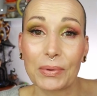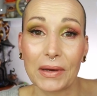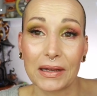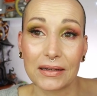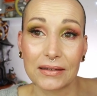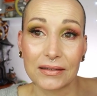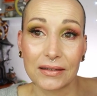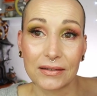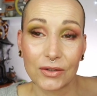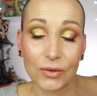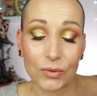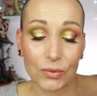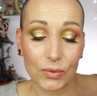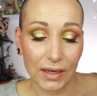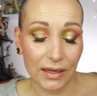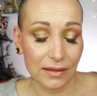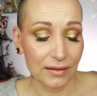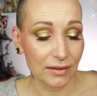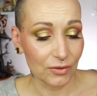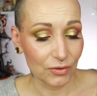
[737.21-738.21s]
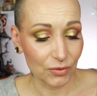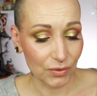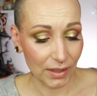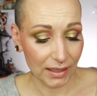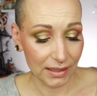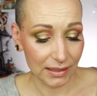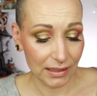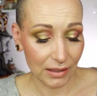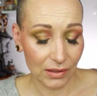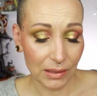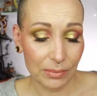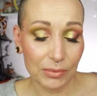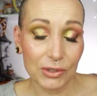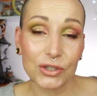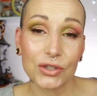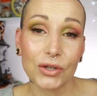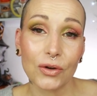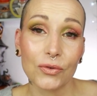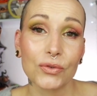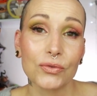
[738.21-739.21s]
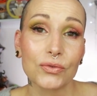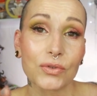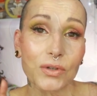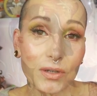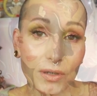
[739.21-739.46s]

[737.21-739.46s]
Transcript: palette, the Red Dragon. Now let me show you the